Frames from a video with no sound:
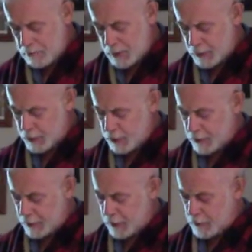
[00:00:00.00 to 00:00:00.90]
Bill
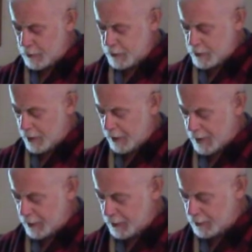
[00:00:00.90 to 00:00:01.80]
Churning, who started
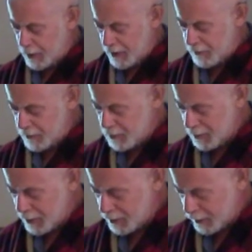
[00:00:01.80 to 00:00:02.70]
out in life as a
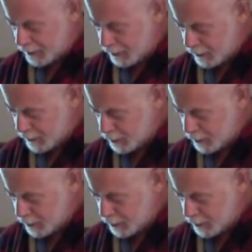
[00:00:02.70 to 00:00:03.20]
meat cutter,